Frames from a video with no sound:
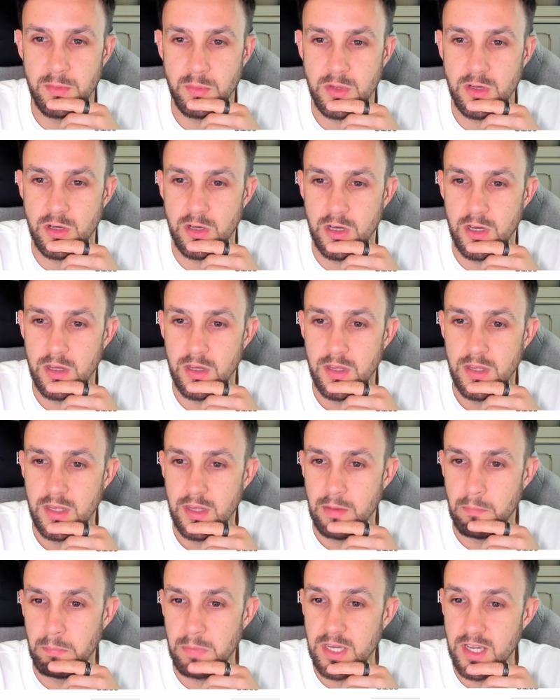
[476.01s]
We got a
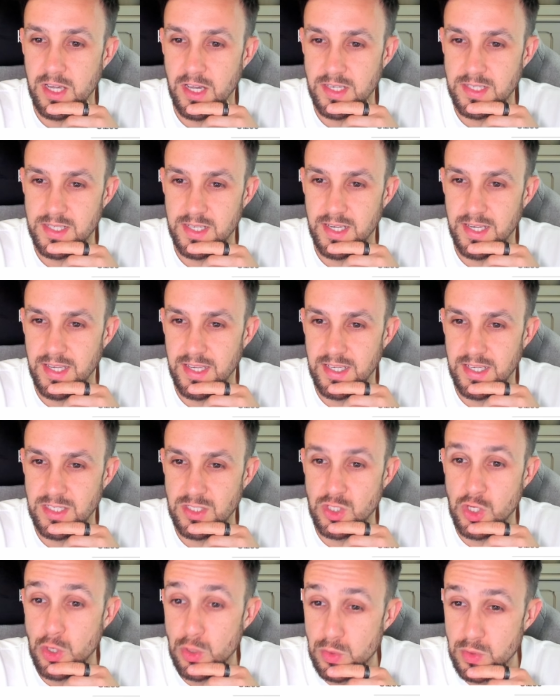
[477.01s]
Mikasa here,
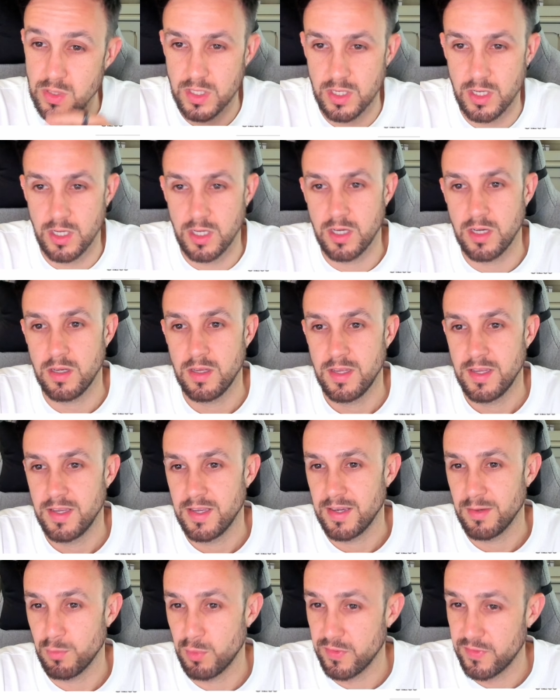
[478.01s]
2-star
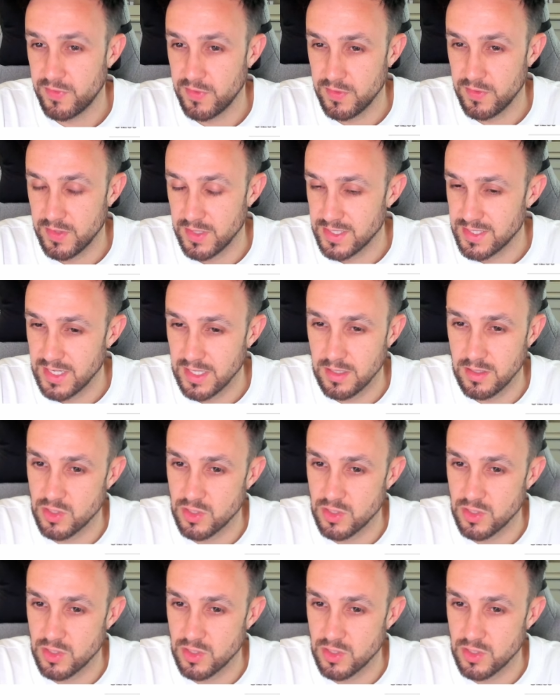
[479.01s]
with the signature